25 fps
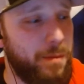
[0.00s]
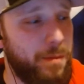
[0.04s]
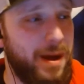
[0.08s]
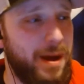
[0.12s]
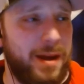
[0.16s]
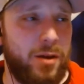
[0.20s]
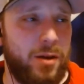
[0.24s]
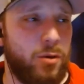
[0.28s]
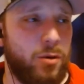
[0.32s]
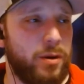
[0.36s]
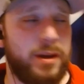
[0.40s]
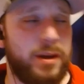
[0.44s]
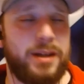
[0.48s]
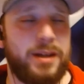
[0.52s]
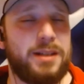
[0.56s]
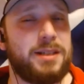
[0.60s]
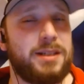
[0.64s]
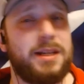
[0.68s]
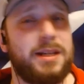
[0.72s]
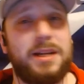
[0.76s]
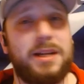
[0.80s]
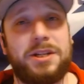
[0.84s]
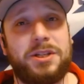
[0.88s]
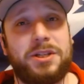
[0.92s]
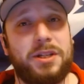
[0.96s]
an
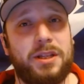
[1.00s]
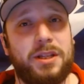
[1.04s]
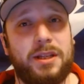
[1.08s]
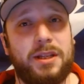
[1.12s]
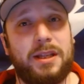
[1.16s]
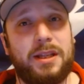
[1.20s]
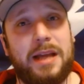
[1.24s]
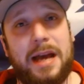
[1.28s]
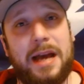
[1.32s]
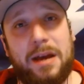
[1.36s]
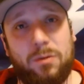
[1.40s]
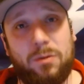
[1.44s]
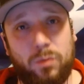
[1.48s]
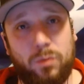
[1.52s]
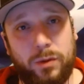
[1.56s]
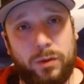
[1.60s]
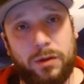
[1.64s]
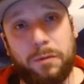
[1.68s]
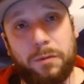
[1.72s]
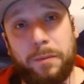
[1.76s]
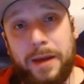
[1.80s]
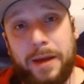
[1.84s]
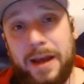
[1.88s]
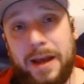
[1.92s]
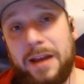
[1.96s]
organization that
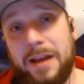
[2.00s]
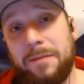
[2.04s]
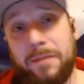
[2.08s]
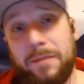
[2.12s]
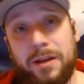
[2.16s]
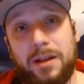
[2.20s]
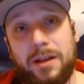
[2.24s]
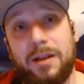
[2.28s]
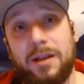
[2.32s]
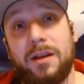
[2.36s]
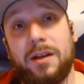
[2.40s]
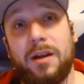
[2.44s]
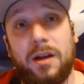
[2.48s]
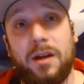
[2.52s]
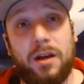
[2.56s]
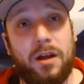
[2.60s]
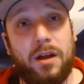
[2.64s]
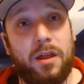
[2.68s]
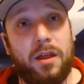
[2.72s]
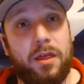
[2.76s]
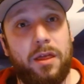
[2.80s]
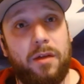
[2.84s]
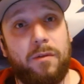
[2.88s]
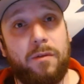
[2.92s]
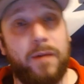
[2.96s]
will pay me
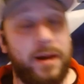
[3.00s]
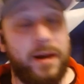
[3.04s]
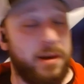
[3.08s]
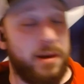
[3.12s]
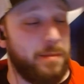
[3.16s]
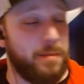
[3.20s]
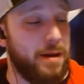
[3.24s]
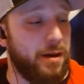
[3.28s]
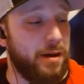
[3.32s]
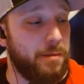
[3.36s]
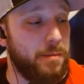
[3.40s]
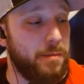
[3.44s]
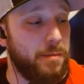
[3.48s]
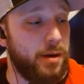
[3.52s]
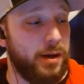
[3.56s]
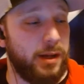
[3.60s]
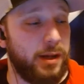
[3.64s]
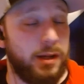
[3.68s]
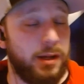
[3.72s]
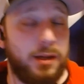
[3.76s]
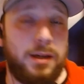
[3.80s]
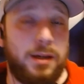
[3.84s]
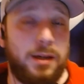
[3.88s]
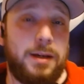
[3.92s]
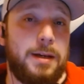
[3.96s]
the right amount of
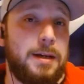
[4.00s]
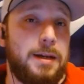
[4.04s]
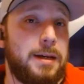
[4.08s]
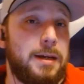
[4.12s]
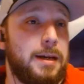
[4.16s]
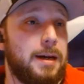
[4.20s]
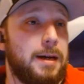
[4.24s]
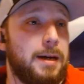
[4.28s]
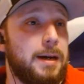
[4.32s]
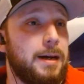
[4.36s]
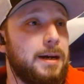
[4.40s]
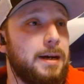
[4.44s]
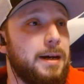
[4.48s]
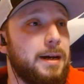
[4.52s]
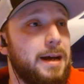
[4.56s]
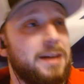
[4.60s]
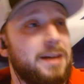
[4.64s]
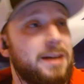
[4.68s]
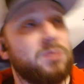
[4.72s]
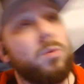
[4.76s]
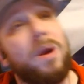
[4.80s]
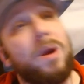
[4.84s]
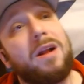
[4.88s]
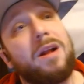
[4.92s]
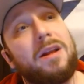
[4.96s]
money.
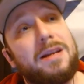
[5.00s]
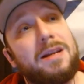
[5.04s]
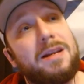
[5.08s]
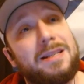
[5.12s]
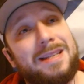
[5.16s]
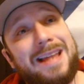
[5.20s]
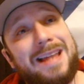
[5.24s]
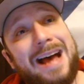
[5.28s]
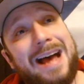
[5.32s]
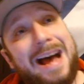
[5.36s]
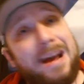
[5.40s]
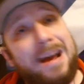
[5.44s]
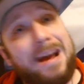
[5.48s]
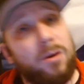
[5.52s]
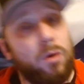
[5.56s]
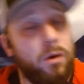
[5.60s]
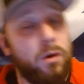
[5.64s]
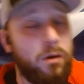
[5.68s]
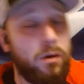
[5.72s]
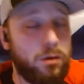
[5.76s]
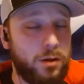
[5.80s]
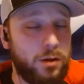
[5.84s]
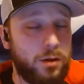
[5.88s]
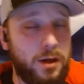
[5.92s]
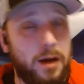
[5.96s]
As well as that,
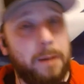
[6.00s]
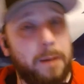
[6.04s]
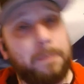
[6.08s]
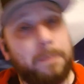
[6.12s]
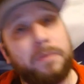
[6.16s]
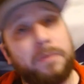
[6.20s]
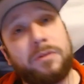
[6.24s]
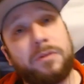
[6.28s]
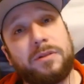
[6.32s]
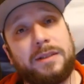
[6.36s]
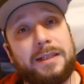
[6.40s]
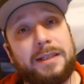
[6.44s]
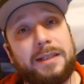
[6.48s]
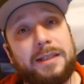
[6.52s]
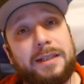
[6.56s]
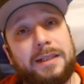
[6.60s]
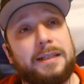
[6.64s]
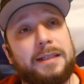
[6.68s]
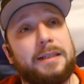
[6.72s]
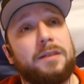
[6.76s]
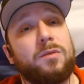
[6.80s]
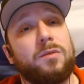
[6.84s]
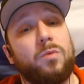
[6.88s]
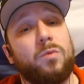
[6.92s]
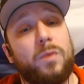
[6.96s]
all coupled
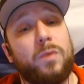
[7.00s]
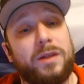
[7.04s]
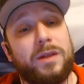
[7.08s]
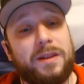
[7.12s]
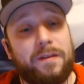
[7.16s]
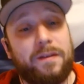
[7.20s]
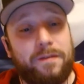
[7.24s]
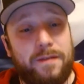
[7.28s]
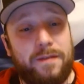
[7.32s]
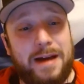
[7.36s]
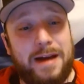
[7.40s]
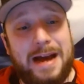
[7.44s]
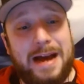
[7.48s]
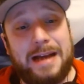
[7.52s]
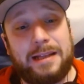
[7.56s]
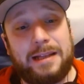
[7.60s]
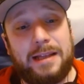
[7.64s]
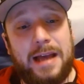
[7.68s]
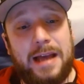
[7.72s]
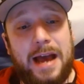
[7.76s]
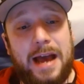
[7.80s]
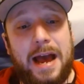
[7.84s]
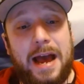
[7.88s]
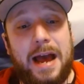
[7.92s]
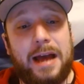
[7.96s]
in with the fact
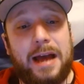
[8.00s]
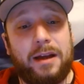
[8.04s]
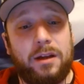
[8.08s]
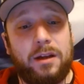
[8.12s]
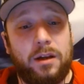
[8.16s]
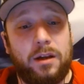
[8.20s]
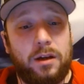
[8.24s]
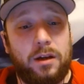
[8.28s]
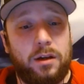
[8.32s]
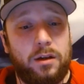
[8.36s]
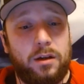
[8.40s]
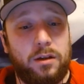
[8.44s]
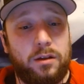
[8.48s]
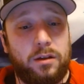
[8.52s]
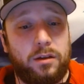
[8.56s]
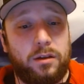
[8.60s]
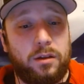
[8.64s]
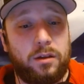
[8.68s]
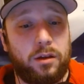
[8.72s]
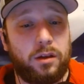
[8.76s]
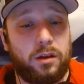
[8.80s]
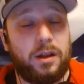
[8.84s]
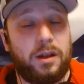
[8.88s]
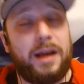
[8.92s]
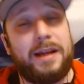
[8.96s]
that
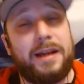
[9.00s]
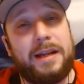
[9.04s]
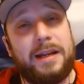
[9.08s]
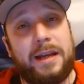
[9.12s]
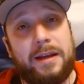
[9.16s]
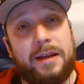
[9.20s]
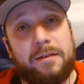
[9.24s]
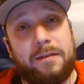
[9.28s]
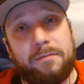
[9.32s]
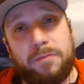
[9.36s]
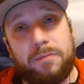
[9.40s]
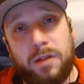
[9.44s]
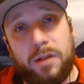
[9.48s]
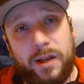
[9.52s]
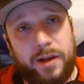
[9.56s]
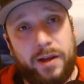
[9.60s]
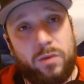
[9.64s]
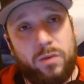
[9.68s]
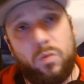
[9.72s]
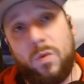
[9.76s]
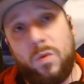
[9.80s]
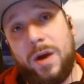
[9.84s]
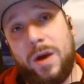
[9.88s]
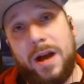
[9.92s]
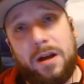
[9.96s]
the Lightning
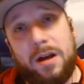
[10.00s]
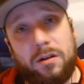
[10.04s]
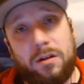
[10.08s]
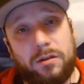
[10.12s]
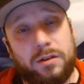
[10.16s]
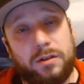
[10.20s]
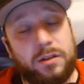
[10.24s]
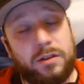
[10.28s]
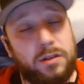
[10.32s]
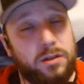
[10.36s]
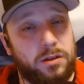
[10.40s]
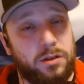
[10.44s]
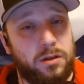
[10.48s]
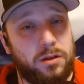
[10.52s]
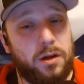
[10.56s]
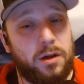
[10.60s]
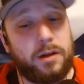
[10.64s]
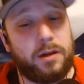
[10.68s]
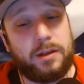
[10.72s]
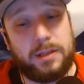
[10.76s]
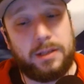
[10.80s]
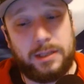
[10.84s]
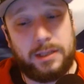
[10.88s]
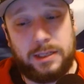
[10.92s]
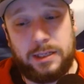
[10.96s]
played well to
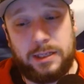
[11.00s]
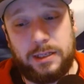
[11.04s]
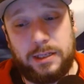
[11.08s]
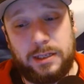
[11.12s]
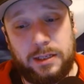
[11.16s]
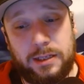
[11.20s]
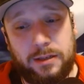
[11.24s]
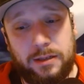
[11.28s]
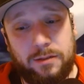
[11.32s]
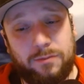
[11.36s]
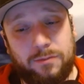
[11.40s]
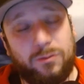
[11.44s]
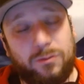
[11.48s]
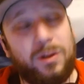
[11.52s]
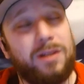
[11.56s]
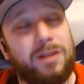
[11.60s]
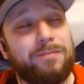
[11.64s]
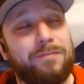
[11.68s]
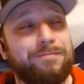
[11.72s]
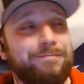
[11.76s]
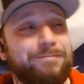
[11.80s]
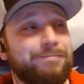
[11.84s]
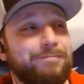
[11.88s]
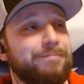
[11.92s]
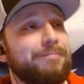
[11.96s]
start the season.
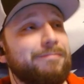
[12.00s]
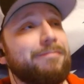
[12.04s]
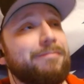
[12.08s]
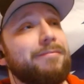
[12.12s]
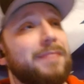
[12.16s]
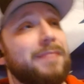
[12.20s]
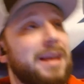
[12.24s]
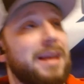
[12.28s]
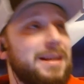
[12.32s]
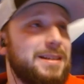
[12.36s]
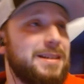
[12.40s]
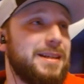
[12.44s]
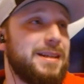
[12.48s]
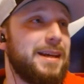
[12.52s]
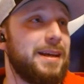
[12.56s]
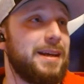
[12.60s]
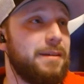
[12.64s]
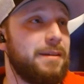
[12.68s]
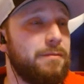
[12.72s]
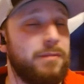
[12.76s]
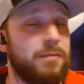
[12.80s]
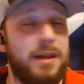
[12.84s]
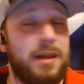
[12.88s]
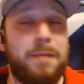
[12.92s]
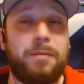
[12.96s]
Well, they
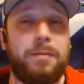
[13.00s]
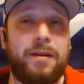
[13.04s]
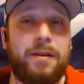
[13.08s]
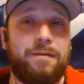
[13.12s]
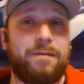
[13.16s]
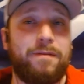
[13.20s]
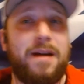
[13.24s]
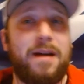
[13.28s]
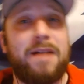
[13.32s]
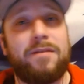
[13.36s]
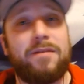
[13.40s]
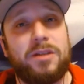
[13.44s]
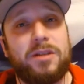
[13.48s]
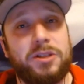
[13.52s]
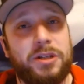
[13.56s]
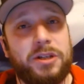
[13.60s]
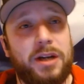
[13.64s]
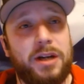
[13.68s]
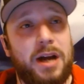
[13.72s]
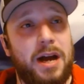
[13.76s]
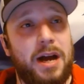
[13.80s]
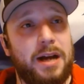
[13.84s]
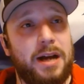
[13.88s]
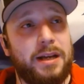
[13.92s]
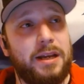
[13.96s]
did. They played
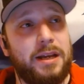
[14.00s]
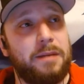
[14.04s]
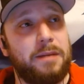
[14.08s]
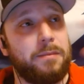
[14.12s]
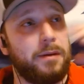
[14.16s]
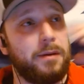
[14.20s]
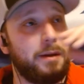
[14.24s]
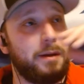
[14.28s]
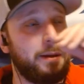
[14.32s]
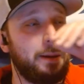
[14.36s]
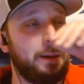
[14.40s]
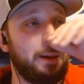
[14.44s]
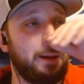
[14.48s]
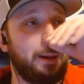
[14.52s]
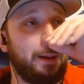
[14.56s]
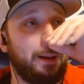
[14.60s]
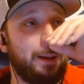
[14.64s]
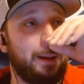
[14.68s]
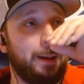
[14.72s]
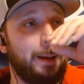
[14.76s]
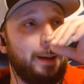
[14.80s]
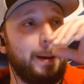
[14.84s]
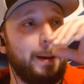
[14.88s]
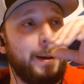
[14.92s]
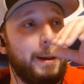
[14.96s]
500 hockey, but,
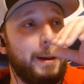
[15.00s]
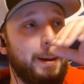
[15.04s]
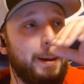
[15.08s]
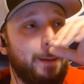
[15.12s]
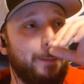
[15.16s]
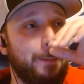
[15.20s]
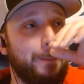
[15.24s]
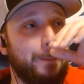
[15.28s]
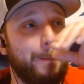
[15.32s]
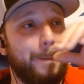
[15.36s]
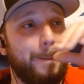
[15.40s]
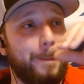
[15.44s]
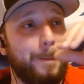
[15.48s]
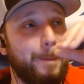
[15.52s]
you know,